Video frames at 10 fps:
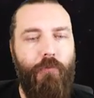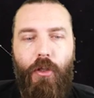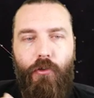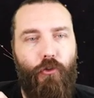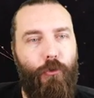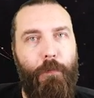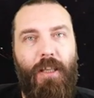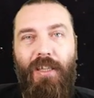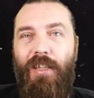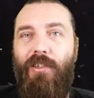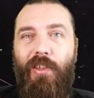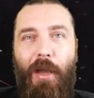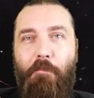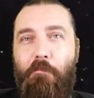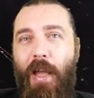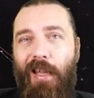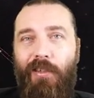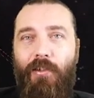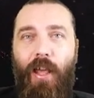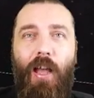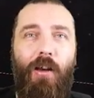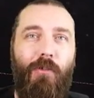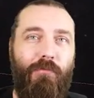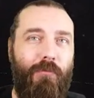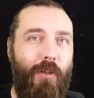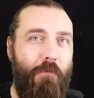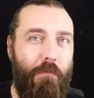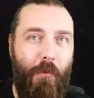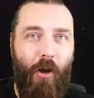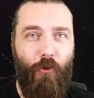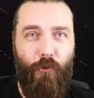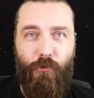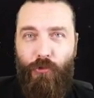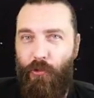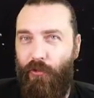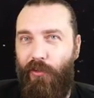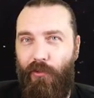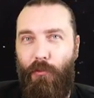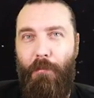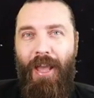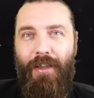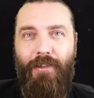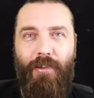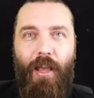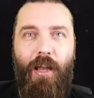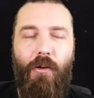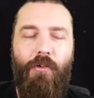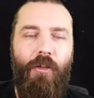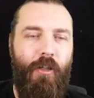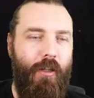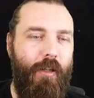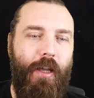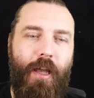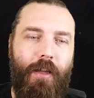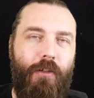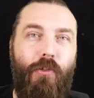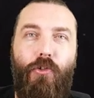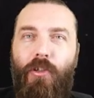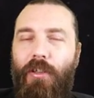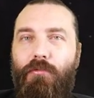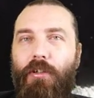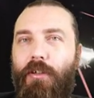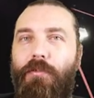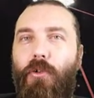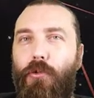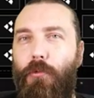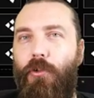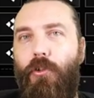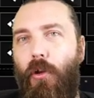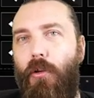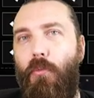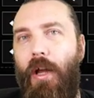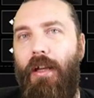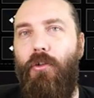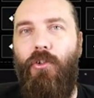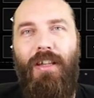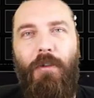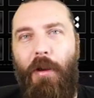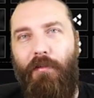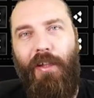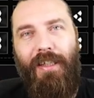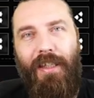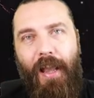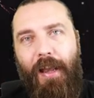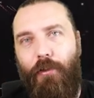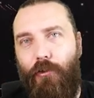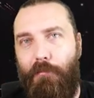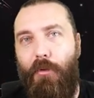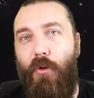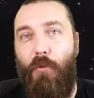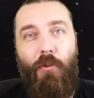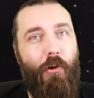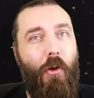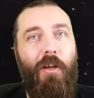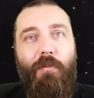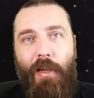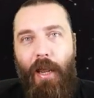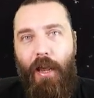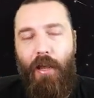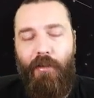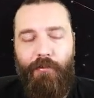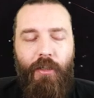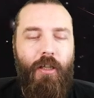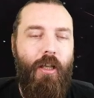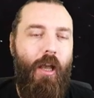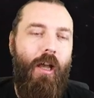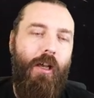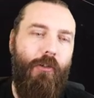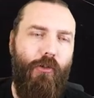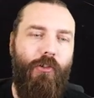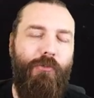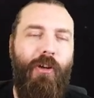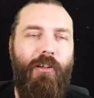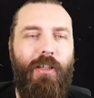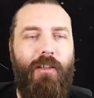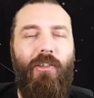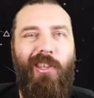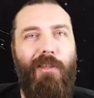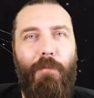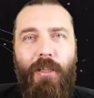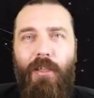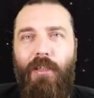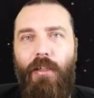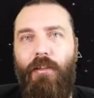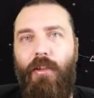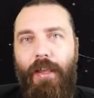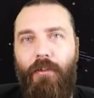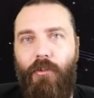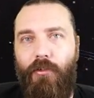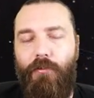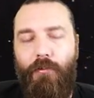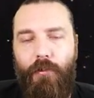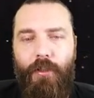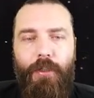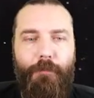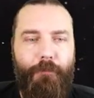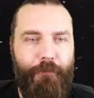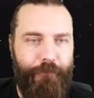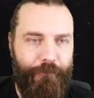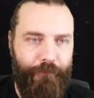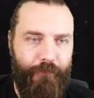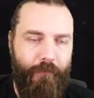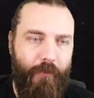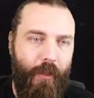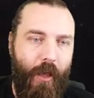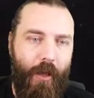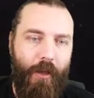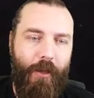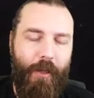spears that are maxed out, Marshall Crux that's maxed out, and usually reinforced with solar whales. And then you have like cast support, which I don't even have. Uh, so it's a very TP intensive fleet. Uh,